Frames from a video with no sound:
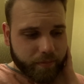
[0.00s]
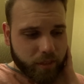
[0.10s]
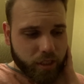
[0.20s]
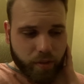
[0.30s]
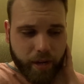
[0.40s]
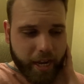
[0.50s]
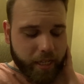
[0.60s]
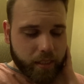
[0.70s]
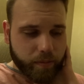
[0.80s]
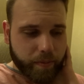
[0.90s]
So
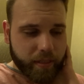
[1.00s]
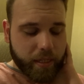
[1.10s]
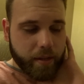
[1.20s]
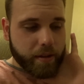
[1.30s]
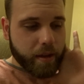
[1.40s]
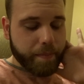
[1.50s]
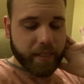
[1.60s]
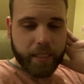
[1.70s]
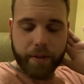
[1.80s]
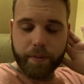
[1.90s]
nice. We went to a
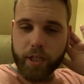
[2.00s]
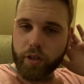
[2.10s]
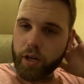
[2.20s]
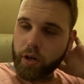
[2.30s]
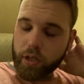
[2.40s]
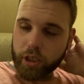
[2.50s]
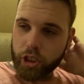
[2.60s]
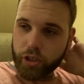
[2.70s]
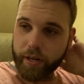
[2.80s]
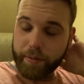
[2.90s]
Mexican restaurant across the
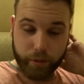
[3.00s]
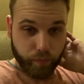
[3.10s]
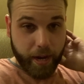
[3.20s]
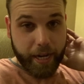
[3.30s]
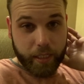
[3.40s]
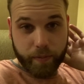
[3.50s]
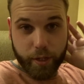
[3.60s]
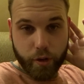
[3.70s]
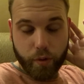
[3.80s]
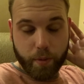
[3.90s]
street. It was raining, so
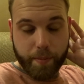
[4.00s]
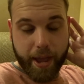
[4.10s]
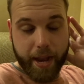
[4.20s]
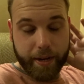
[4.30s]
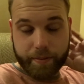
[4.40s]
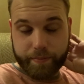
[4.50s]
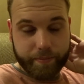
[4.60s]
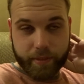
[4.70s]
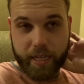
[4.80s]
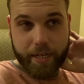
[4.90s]
we had to Uber back.
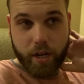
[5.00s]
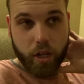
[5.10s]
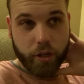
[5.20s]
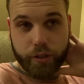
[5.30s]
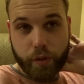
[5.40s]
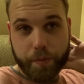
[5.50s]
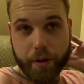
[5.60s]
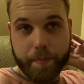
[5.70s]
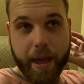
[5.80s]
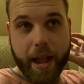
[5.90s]
$10
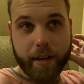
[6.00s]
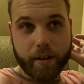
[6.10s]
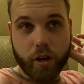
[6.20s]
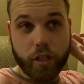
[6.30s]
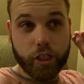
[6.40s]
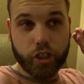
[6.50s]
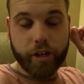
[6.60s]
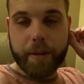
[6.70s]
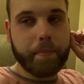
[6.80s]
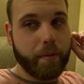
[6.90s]
Uber back across the
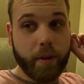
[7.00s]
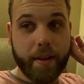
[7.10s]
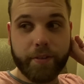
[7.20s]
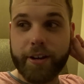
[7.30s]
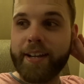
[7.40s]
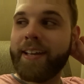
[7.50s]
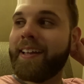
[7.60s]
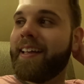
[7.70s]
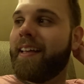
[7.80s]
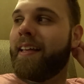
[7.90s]
street, but whatever.
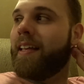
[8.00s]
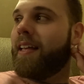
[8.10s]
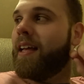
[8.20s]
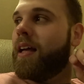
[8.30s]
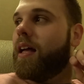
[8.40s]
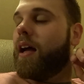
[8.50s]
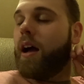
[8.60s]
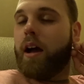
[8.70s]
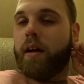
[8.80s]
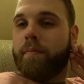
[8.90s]

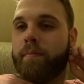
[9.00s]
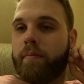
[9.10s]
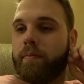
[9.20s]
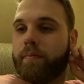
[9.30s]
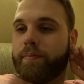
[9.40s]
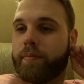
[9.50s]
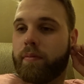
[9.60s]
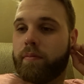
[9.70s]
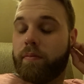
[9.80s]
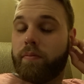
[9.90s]

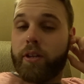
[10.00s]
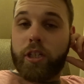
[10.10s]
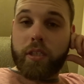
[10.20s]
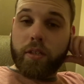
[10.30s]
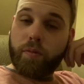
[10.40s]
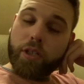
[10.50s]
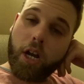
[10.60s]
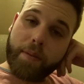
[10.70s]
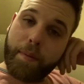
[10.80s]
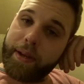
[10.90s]
We're
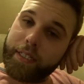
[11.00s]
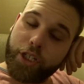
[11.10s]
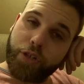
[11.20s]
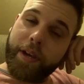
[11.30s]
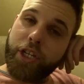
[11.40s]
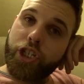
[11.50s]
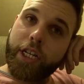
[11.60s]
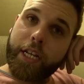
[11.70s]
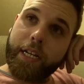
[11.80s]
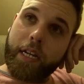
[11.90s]
talking about my
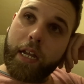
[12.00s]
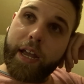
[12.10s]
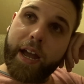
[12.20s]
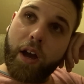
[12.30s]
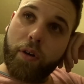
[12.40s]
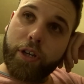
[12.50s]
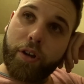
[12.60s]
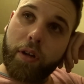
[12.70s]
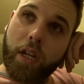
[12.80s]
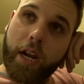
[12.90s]
situation and how, you
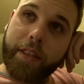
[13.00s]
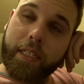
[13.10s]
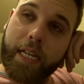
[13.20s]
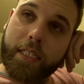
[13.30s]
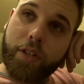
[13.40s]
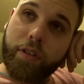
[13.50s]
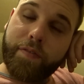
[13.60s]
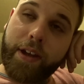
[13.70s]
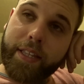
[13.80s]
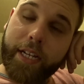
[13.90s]
know, a lot of this has to do with the
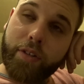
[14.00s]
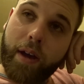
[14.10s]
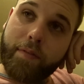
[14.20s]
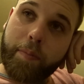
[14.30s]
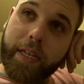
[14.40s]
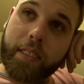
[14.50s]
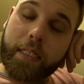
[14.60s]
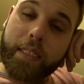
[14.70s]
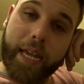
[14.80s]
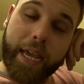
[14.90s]
fact that I don't have a place to
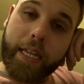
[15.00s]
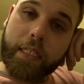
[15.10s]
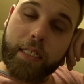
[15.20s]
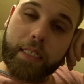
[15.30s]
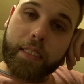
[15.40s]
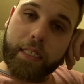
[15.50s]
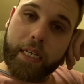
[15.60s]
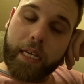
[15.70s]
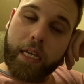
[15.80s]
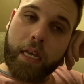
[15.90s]
stay in
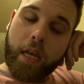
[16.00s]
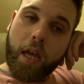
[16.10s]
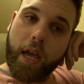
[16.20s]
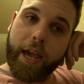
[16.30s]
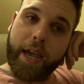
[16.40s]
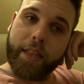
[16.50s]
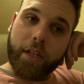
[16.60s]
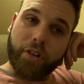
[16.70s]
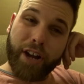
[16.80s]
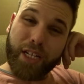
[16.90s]
DC, and
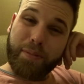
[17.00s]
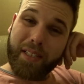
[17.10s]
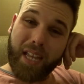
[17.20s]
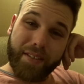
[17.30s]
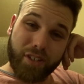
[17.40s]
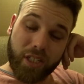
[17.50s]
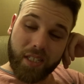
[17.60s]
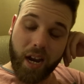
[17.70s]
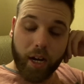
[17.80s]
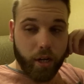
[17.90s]
the crash bed life's
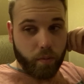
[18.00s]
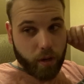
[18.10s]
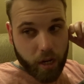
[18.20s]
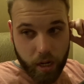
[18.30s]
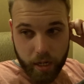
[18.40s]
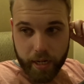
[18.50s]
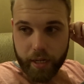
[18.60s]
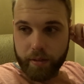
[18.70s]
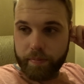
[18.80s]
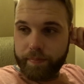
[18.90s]
just not going to work,
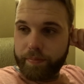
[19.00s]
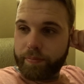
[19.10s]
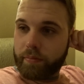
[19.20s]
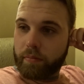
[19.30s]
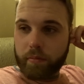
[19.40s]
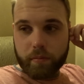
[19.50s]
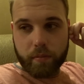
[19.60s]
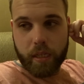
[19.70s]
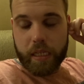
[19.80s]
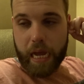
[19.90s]
and
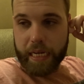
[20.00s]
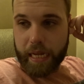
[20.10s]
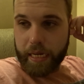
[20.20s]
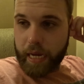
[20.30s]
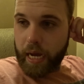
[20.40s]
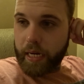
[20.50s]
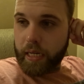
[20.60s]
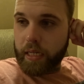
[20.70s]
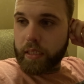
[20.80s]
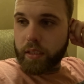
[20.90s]
yada yada
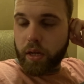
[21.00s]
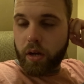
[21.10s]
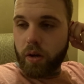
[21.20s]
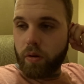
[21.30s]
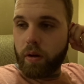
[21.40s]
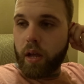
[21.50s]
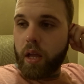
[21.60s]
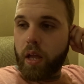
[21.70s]
yada. So